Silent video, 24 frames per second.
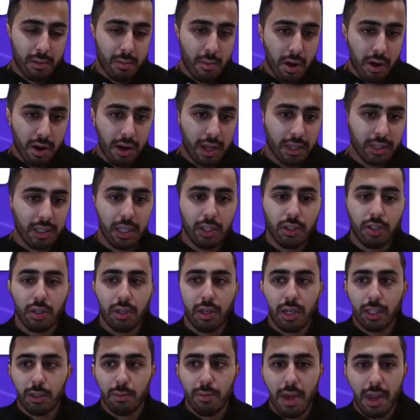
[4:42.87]
modernization
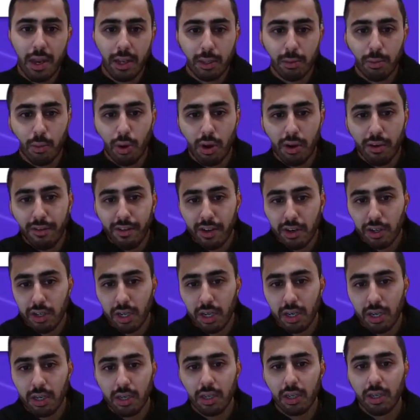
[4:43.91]
has made us more
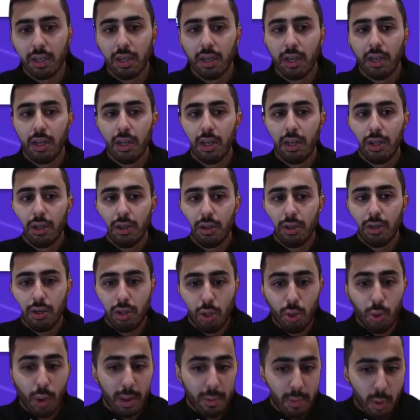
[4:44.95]
efficient
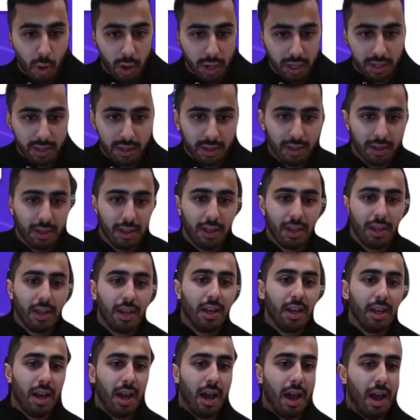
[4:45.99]
to a point.
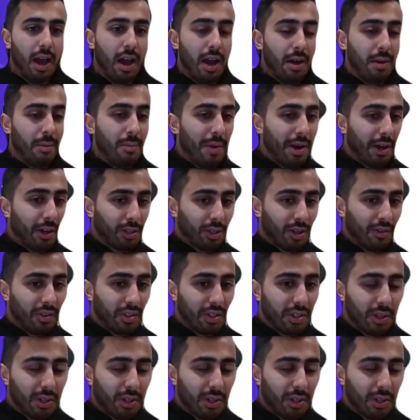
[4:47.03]
Microservices